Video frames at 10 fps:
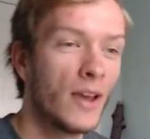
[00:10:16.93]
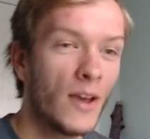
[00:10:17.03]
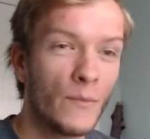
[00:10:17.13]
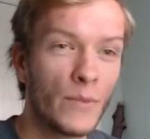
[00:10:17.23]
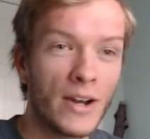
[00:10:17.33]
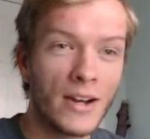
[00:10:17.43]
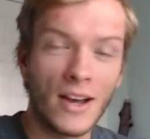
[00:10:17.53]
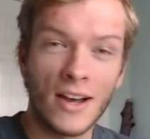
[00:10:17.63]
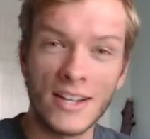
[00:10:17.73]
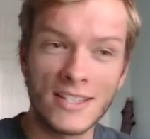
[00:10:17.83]
But
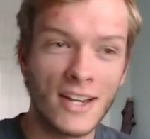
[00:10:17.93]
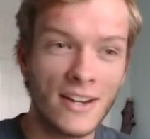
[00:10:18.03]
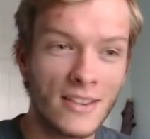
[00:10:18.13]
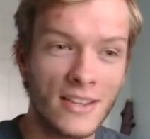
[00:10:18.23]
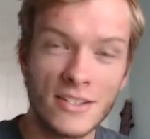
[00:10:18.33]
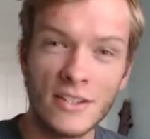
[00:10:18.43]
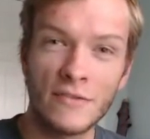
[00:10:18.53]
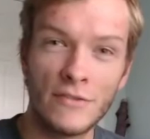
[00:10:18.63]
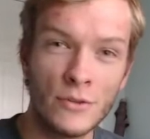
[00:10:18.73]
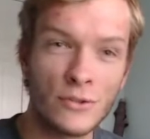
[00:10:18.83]
exciting things in the
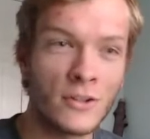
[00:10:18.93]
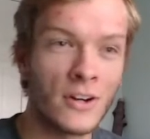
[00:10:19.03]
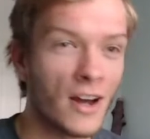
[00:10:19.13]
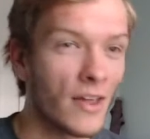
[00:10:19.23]
future.